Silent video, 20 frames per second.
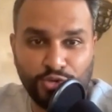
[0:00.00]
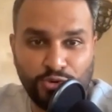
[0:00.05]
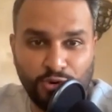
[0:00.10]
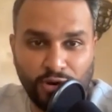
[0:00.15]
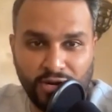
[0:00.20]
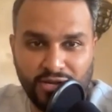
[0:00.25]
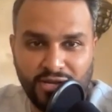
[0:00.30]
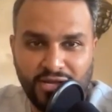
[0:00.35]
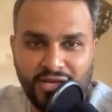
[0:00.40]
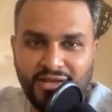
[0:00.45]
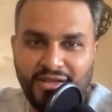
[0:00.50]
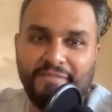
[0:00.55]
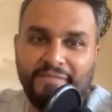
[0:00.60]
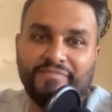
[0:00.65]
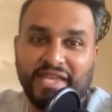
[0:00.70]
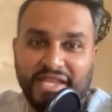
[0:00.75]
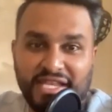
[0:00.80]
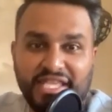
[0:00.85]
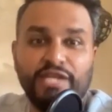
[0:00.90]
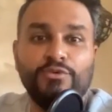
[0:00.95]
court.
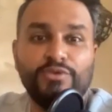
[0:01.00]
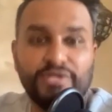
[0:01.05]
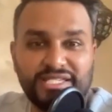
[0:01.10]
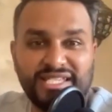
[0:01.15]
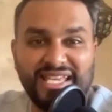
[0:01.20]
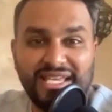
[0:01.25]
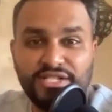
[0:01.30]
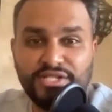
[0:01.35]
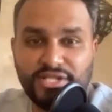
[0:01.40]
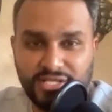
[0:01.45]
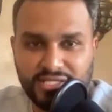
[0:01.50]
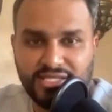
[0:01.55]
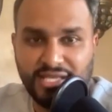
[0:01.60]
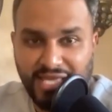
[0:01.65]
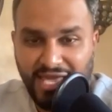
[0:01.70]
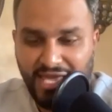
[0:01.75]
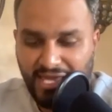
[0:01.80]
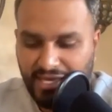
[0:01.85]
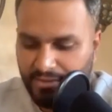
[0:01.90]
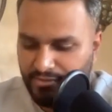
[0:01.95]
And he would teach us the
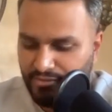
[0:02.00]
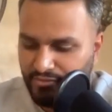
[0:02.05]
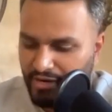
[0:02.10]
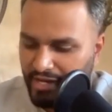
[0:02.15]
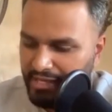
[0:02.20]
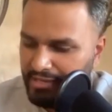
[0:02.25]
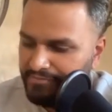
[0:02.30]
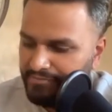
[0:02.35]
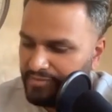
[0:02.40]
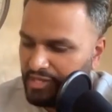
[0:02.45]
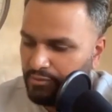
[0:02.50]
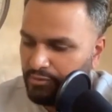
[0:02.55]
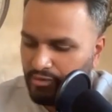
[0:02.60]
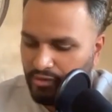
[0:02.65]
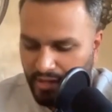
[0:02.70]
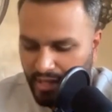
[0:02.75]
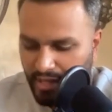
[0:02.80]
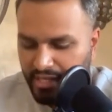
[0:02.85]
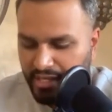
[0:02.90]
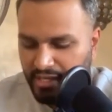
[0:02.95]
game, right? And we
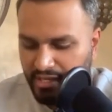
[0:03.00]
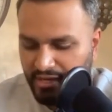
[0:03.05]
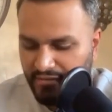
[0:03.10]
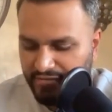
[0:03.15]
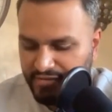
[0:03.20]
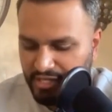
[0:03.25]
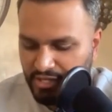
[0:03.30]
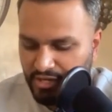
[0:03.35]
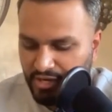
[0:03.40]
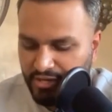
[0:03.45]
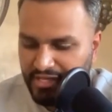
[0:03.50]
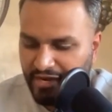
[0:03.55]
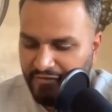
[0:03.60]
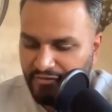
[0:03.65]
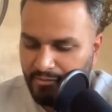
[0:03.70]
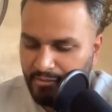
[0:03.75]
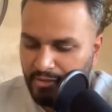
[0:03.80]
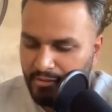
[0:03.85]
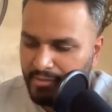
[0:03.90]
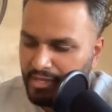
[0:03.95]
were lucky enough to learn that
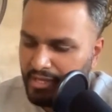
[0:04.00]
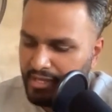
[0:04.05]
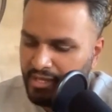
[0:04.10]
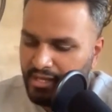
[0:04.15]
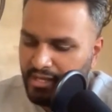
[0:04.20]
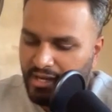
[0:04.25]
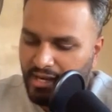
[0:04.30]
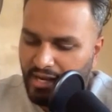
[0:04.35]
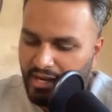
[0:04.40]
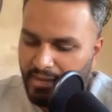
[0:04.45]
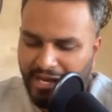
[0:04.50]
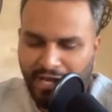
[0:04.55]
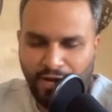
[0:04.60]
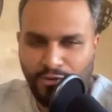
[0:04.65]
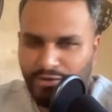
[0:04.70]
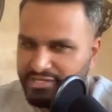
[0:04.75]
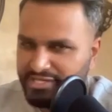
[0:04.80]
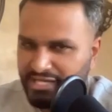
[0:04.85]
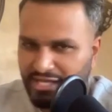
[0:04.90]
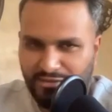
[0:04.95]
from him. And I
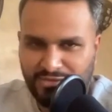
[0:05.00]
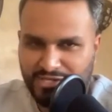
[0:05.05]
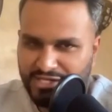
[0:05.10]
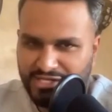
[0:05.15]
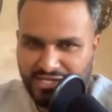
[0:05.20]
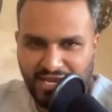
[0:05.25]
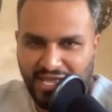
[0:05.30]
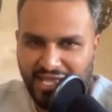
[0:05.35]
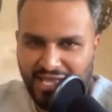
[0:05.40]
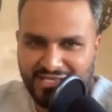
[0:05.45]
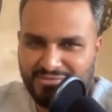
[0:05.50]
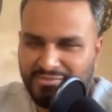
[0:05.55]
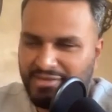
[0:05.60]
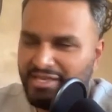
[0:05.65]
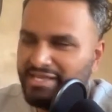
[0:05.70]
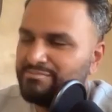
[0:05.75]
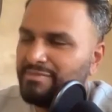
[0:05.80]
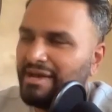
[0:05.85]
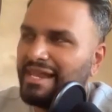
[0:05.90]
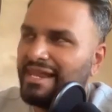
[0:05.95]
always tell him till today,
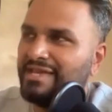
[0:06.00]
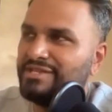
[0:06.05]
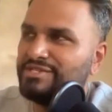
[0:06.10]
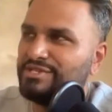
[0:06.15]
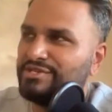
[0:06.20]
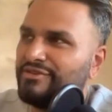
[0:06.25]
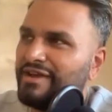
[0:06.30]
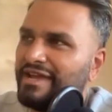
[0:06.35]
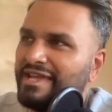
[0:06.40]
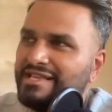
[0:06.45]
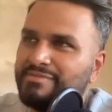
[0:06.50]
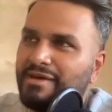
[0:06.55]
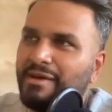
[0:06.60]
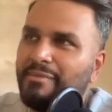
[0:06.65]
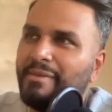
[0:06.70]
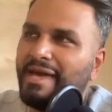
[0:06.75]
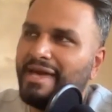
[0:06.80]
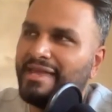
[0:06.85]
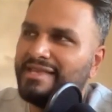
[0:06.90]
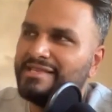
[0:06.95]
he's my legend, right? He's my
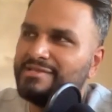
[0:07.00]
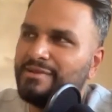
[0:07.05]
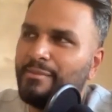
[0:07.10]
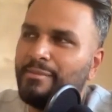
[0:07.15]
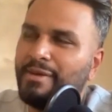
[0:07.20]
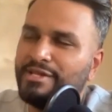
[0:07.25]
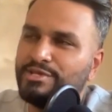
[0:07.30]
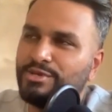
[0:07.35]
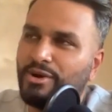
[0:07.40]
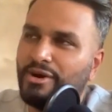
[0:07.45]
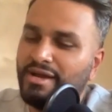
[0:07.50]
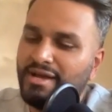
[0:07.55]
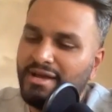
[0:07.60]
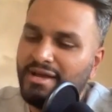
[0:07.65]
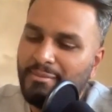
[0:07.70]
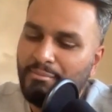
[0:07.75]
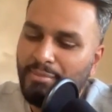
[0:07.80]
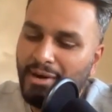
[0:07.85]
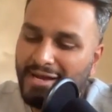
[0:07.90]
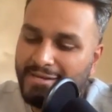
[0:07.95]
man. He's my mentor.
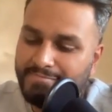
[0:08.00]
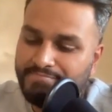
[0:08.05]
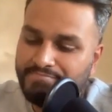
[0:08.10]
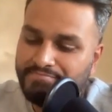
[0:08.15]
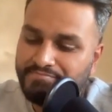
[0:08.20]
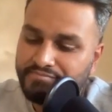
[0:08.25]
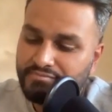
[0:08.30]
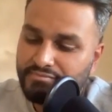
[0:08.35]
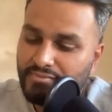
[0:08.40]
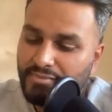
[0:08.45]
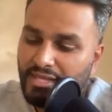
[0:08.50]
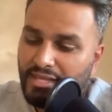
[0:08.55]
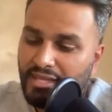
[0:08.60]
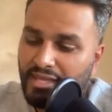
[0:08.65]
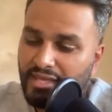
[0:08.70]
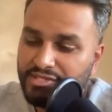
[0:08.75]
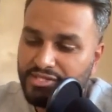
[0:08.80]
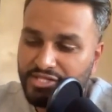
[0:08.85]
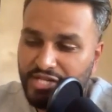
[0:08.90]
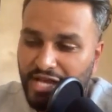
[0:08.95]
But
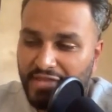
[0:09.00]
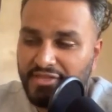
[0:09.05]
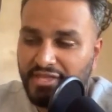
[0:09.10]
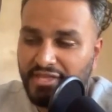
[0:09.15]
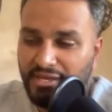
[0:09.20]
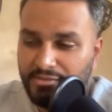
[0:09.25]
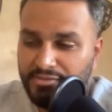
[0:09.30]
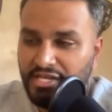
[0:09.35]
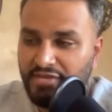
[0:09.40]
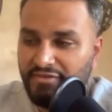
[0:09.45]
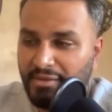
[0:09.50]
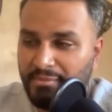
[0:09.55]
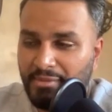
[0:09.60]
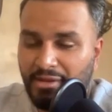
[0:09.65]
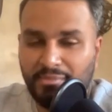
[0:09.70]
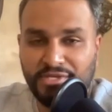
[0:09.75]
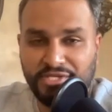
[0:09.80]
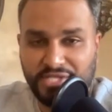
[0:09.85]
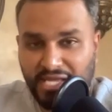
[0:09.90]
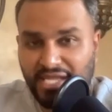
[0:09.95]
Sajjad Kimji, if I'm
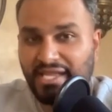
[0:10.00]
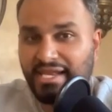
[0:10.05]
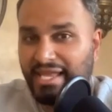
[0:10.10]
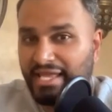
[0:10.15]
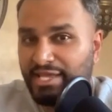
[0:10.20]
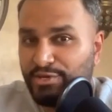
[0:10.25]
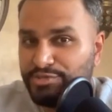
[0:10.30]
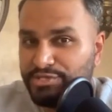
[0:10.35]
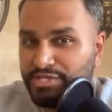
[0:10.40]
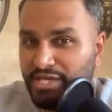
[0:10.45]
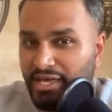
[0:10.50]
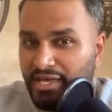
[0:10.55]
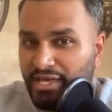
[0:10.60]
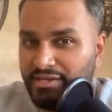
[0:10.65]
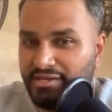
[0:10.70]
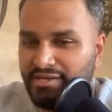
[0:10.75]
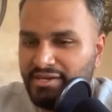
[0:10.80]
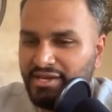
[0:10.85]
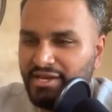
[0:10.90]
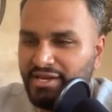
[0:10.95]
not mistaken, like you
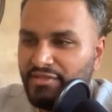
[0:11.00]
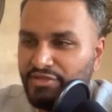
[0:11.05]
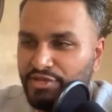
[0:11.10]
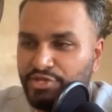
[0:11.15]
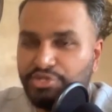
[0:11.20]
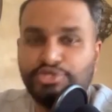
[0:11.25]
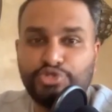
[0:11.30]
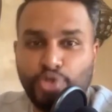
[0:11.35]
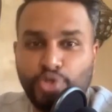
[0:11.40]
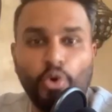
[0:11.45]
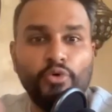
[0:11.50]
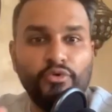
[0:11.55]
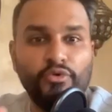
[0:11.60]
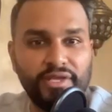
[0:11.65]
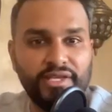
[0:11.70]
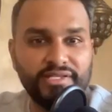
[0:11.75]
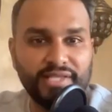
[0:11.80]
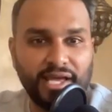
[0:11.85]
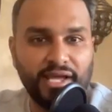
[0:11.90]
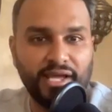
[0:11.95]
said, the
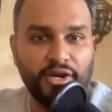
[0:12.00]
stories I